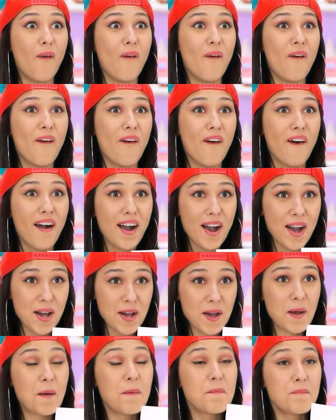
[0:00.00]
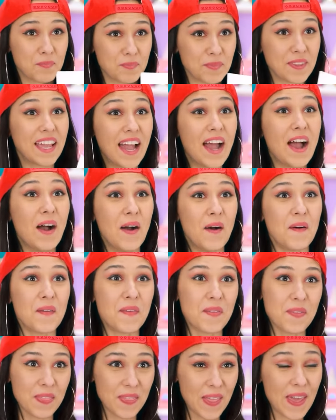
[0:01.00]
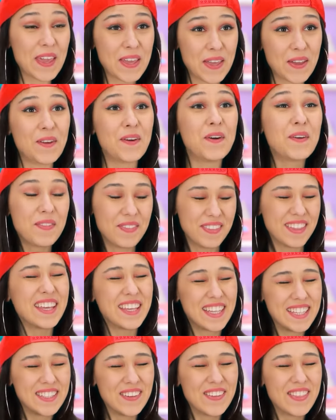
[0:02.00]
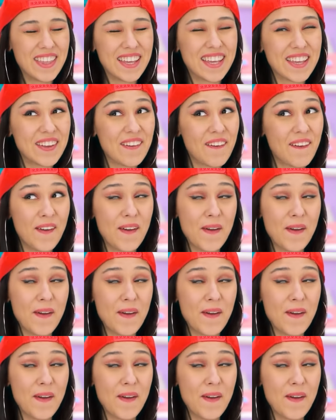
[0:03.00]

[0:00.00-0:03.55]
Gabby! Oh yeah? Thank you!